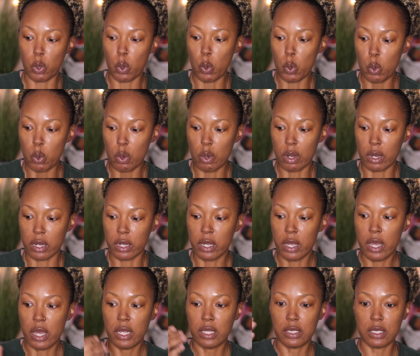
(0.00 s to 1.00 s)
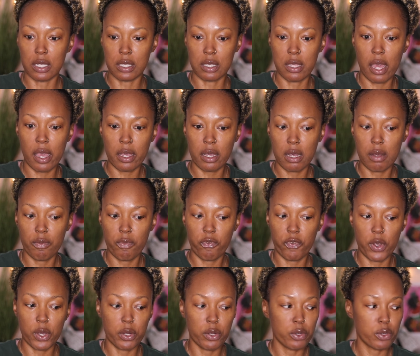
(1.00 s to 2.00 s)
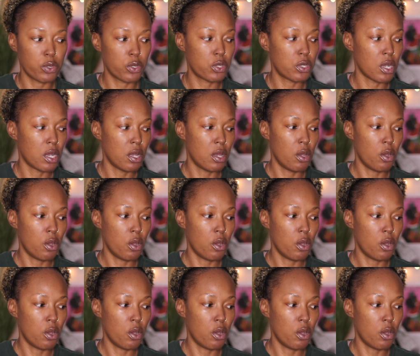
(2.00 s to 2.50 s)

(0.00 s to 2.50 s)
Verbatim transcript: Or does that come first?